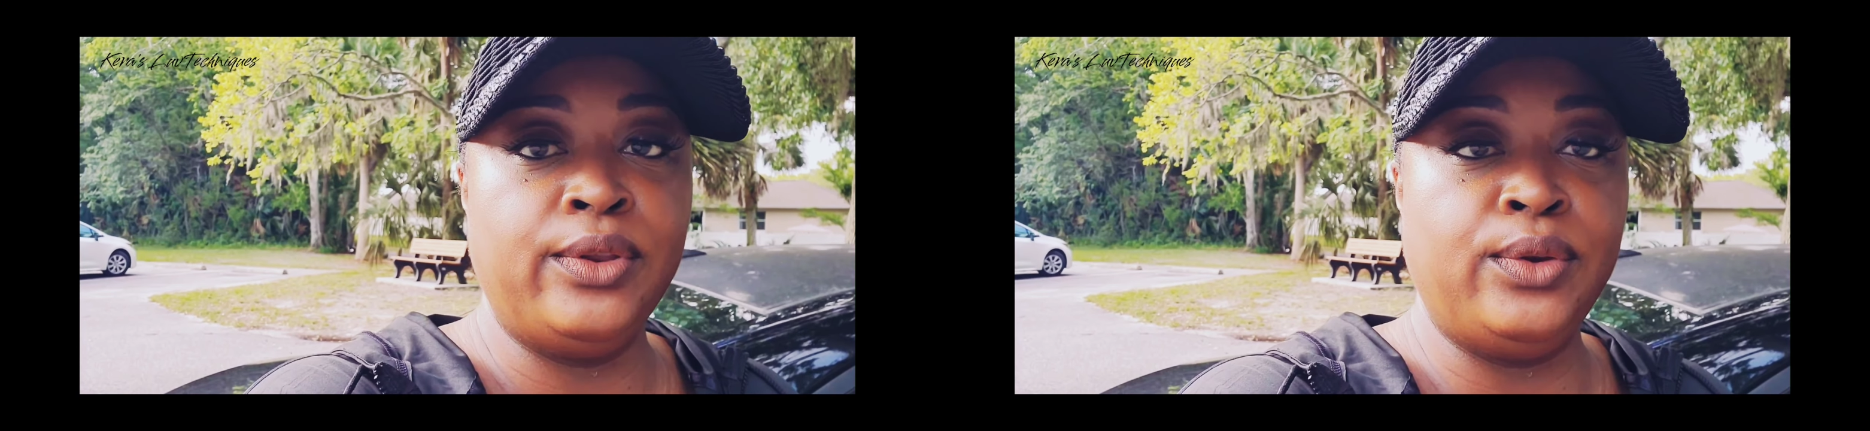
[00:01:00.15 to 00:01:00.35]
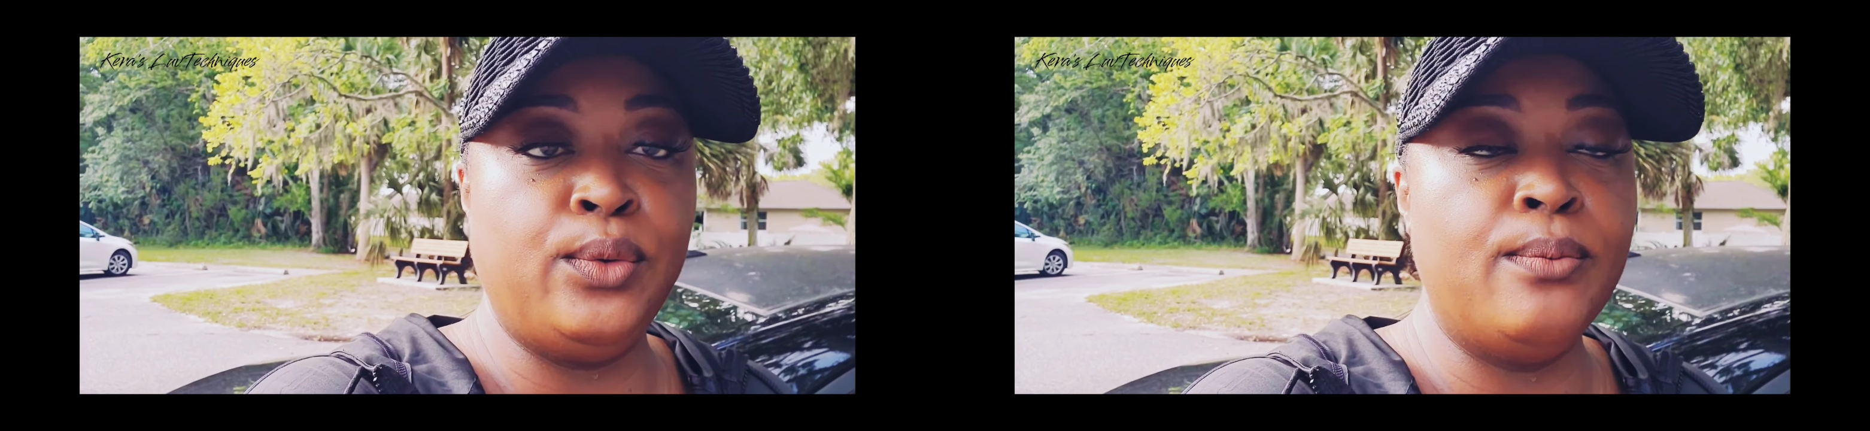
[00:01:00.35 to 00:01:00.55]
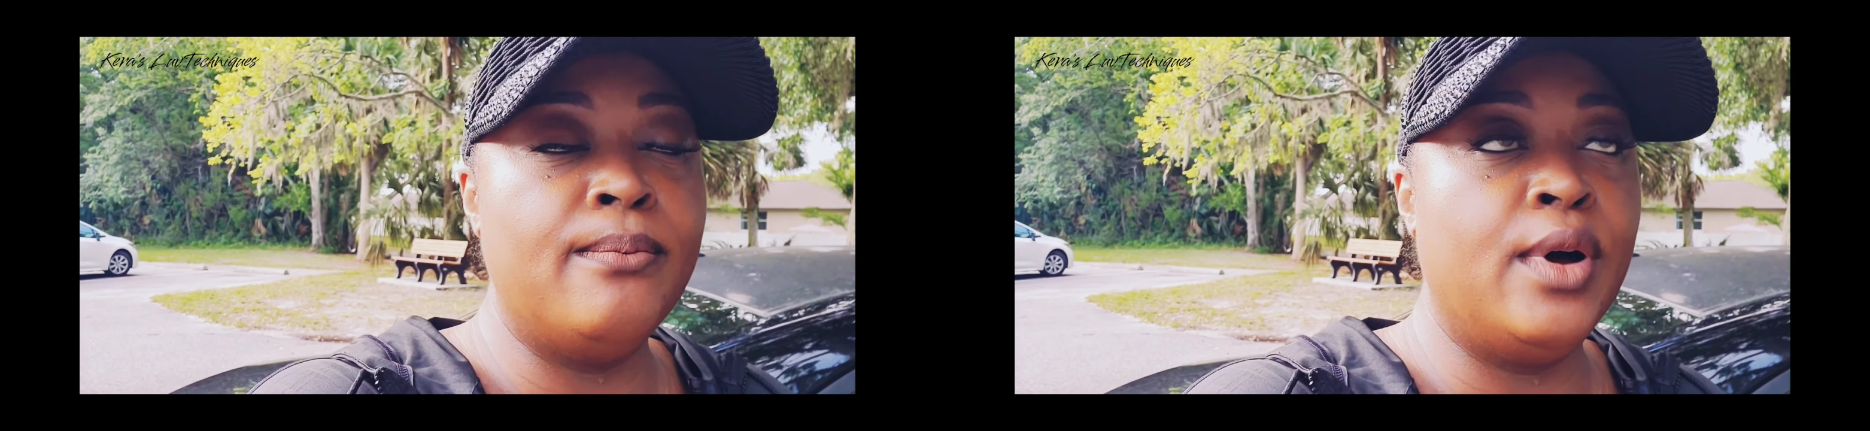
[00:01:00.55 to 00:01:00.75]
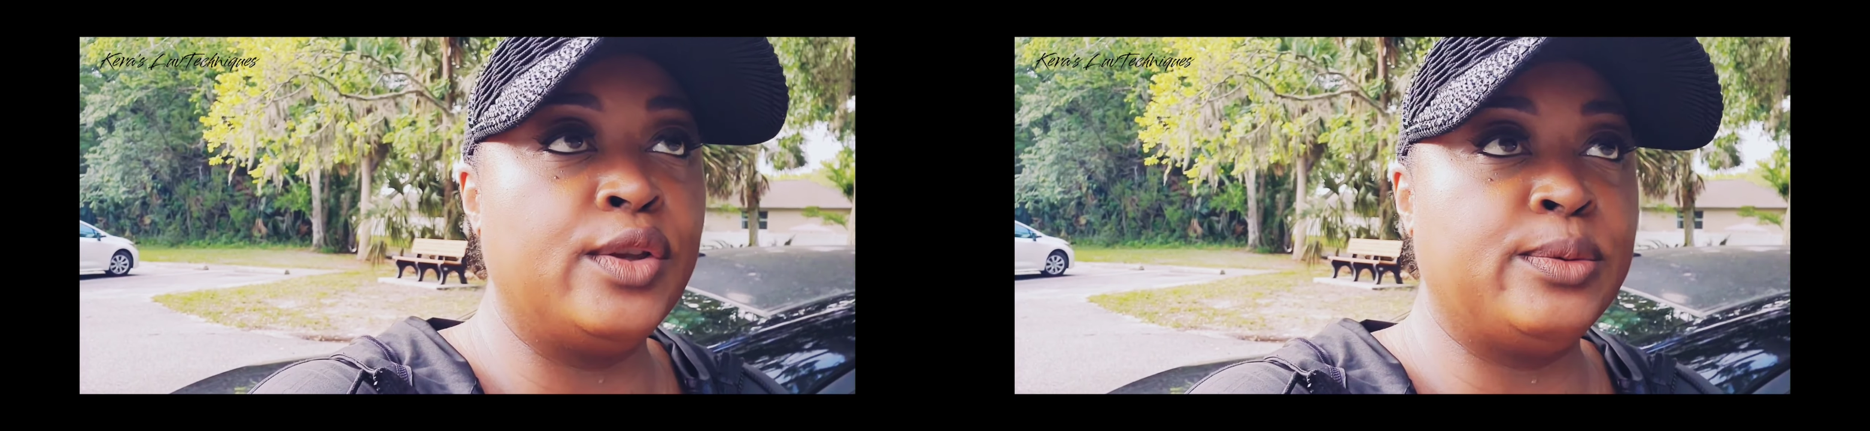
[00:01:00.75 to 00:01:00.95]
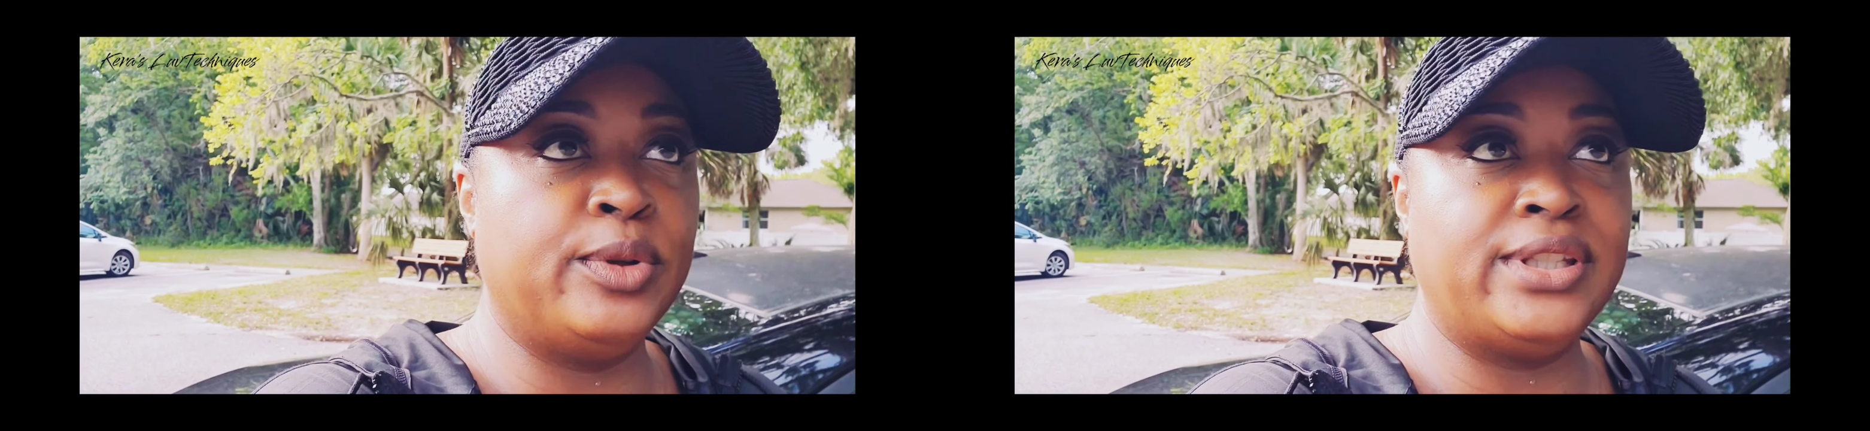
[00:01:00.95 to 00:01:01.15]
with you
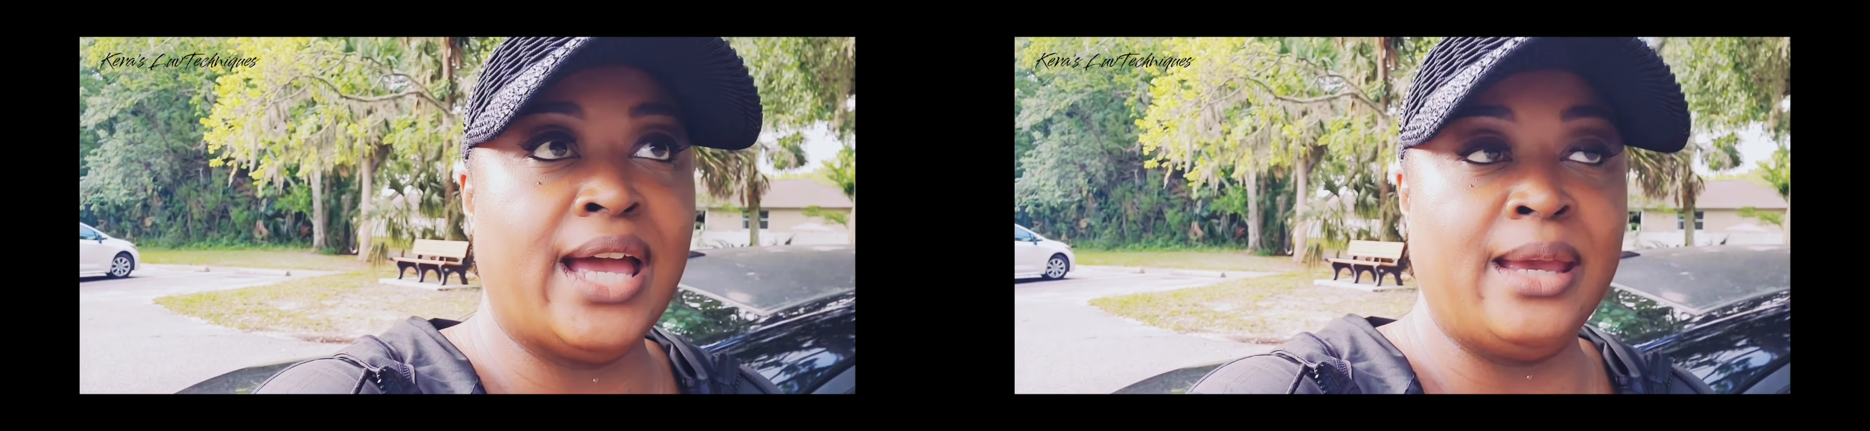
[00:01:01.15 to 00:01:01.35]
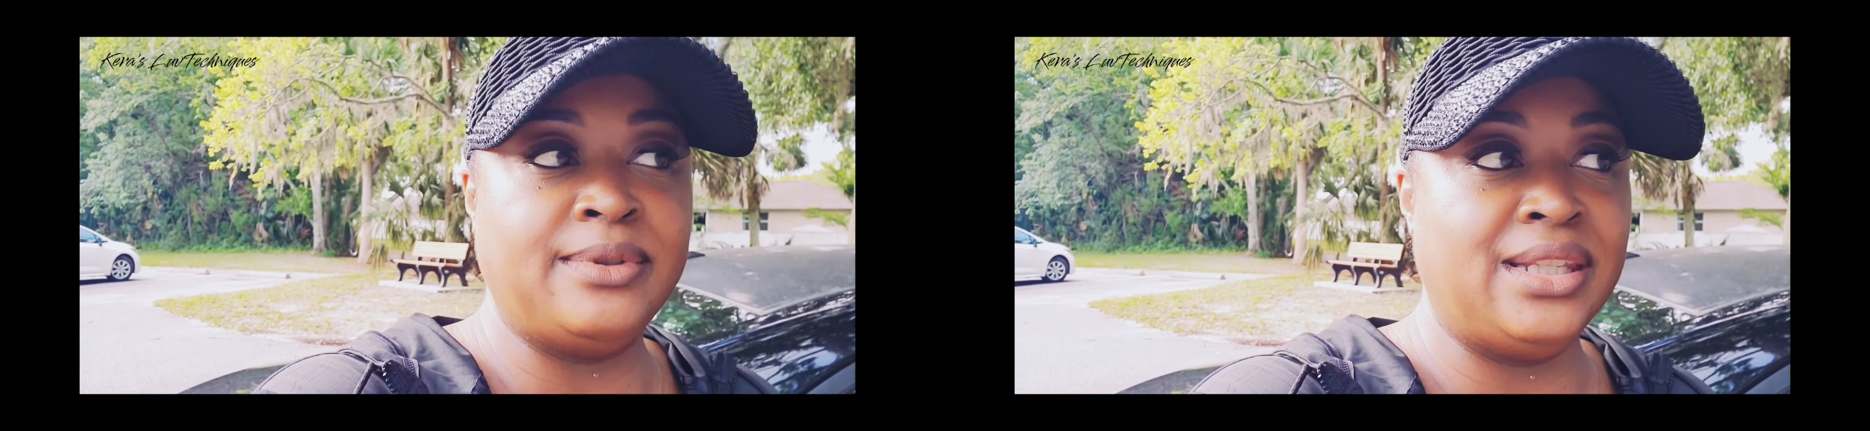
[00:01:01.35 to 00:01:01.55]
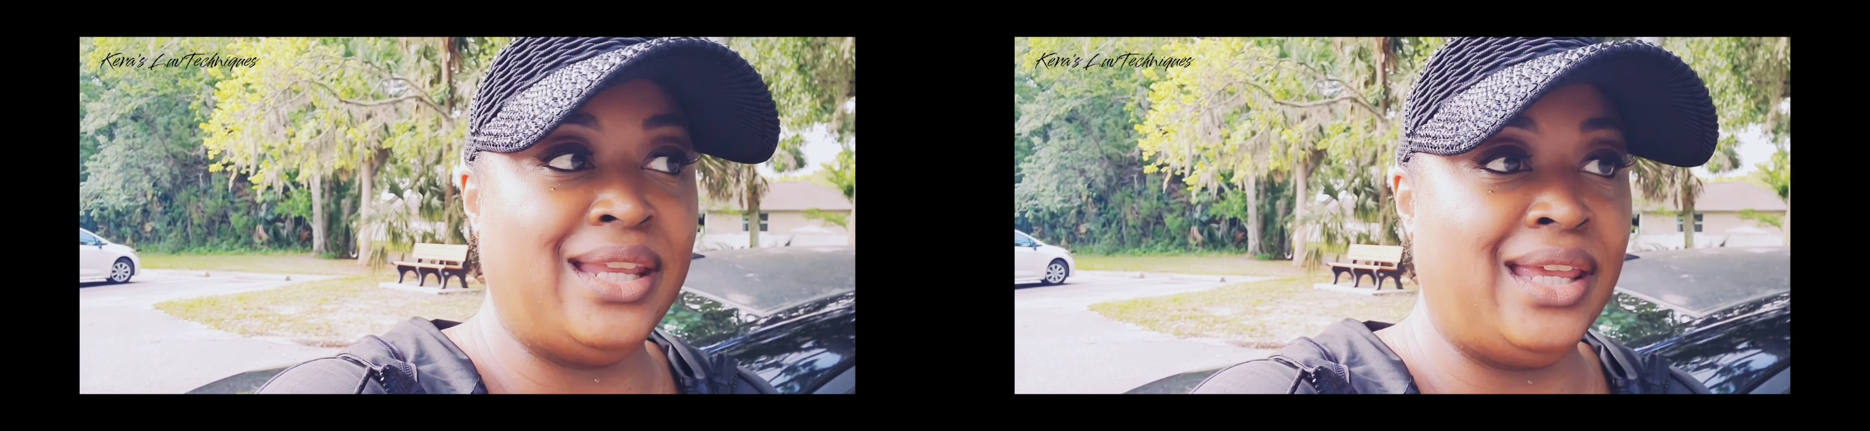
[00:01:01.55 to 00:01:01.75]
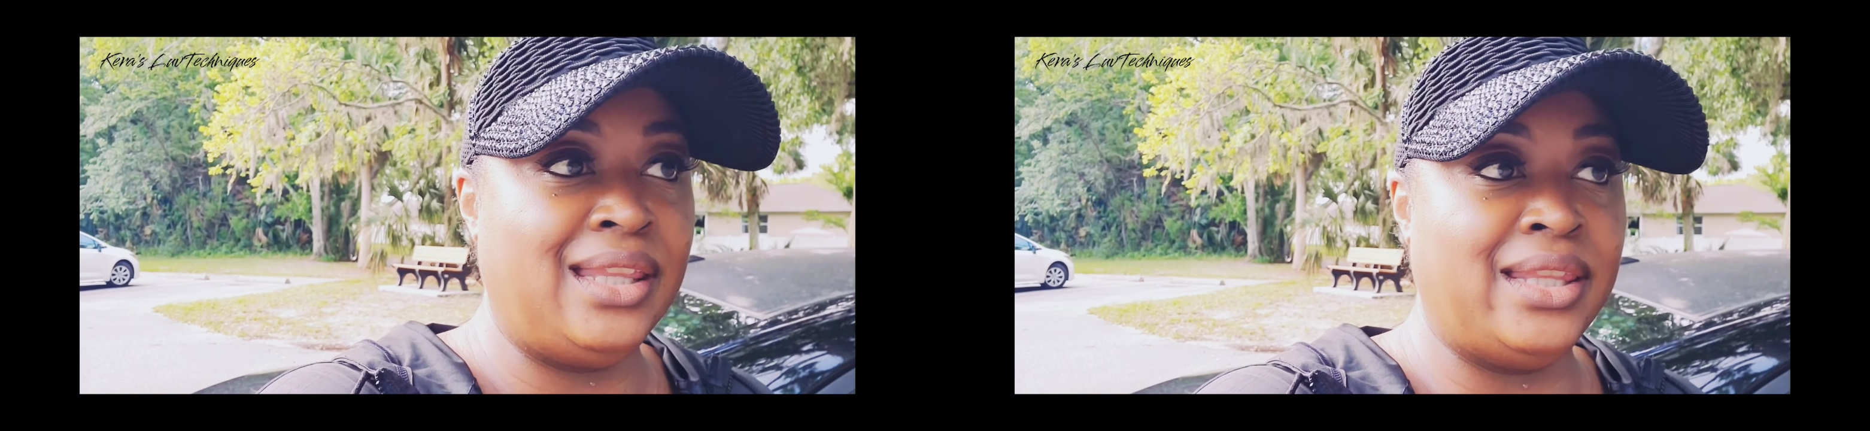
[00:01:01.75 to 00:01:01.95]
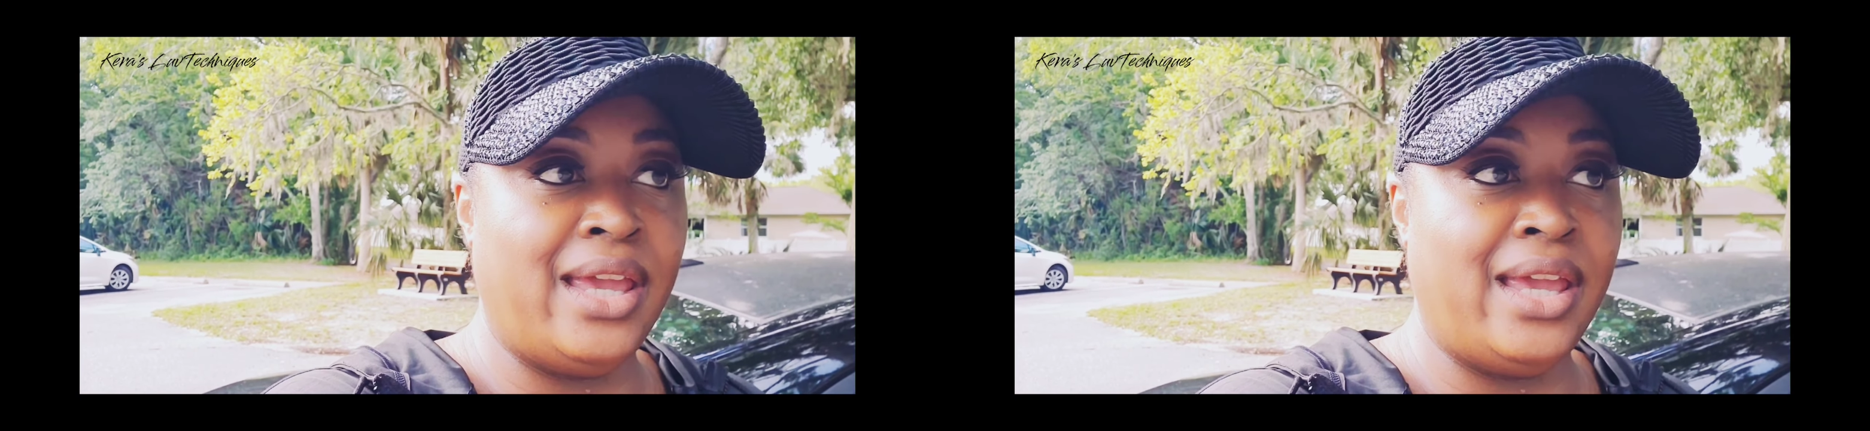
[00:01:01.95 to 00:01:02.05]
multiple times a day,